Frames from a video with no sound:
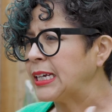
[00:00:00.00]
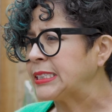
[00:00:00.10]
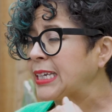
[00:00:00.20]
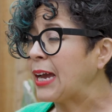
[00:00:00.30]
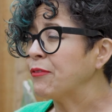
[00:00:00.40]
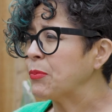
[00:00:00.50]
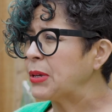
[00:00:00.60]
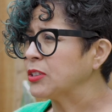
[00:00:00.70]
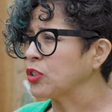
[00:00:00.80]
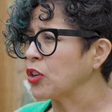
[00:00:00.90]
it's time for
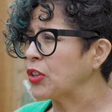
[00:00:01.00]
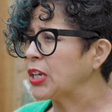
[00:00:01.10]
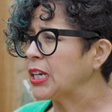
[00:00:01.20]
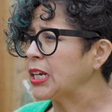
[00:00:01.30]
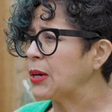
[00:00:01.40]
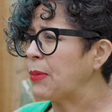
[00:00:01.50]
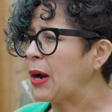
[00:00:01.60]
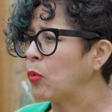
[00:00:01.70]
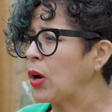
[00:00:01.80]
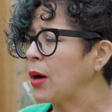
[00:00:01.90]
me to start thinking
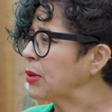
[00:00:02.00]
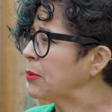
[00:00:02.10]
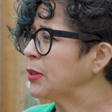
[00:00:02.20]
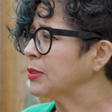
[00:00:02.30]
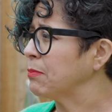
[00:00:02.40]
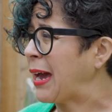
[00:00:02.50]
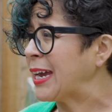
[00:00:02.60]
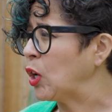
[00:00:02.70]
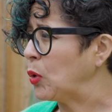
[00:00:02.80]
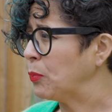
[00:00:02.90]
about where I'm going to build
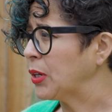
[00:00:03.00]
my home.